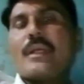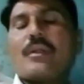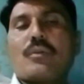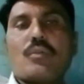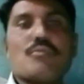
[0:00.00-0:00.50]

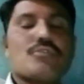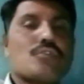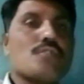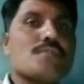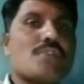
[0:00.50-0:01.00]

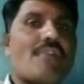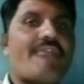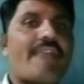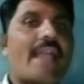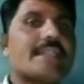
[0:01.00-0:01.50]
chromosomes or
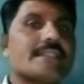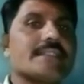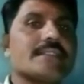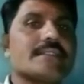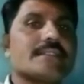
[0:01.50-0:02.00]

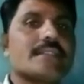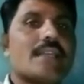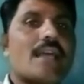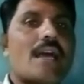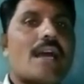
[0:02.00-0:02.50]
factors
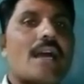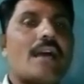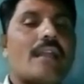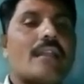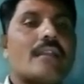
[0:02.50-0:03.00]
are